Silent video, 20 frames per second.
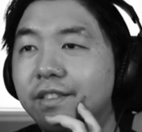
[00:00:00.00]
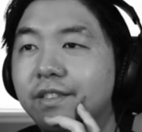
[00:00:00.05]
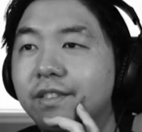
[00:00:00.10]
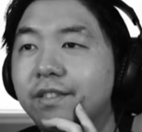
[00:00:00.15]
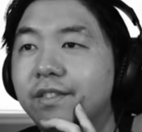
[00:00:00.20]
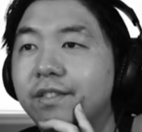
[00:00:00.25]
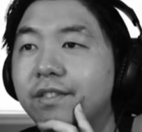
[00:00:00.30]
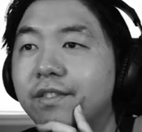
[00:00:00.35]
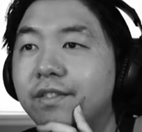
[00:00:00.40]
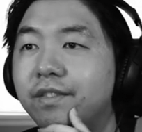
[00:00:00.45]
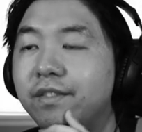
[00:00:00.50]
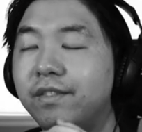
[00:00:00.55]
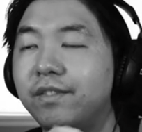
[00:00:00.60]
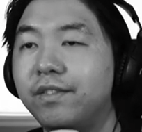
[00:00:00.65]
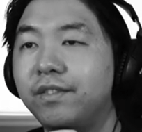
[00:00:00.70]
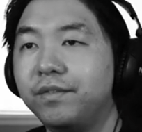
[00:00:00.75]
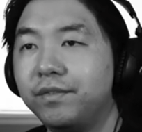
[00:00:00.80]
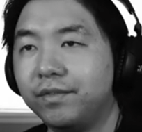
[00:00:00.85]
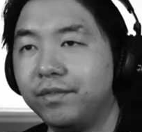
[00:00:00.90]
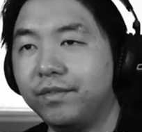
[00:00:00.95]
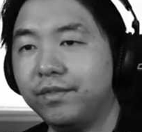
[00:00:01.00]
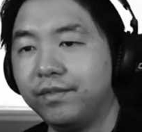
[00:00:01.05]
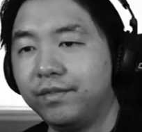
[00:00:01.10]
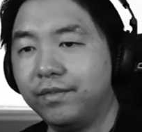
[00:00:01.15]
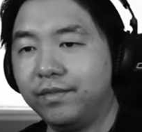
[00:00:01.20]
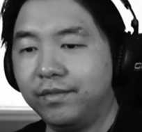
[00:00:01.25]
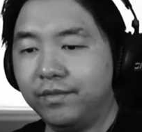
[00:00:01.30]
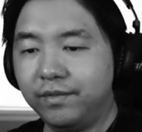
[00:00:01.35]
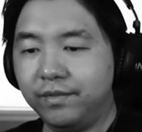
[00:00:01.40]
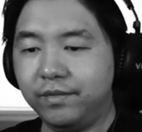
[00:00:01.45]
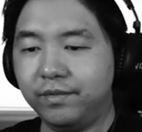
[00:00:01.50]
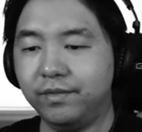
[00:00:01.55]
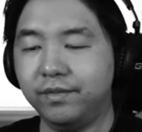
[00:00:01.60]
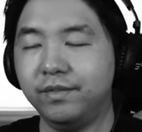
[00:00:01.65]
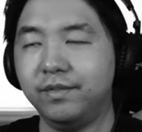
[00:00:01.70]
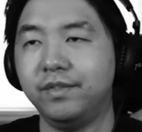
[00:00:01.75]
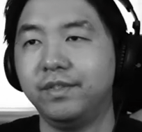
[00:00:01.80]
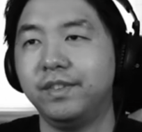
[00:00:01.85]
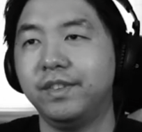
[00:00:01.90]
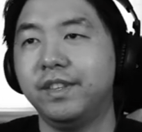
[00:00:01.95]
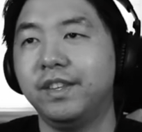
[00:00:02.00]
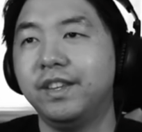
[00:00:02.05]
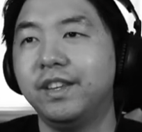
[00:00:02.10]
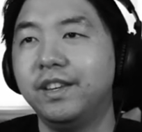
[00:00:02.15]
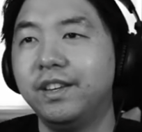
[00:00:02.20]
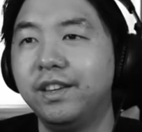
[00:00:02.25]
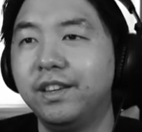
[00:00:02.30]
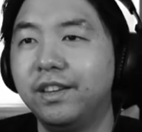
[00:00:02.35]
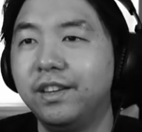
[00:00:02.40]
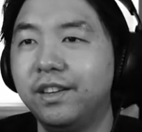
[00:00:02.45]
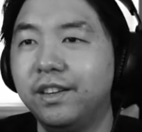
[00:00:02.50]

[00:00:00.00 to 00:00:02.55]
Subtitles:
(silence)